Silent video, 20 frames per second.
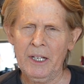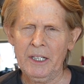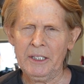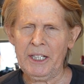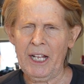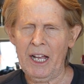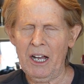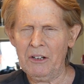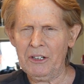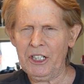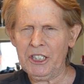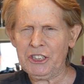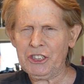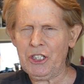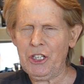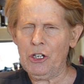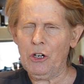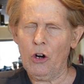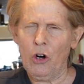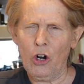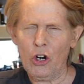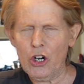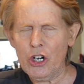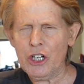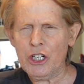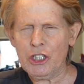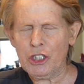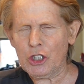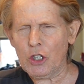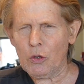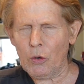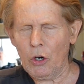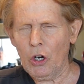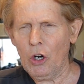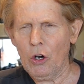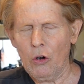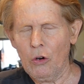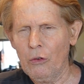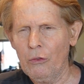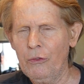Down at the Orange
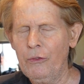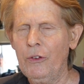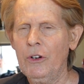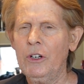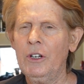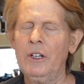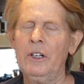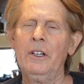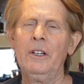Grove,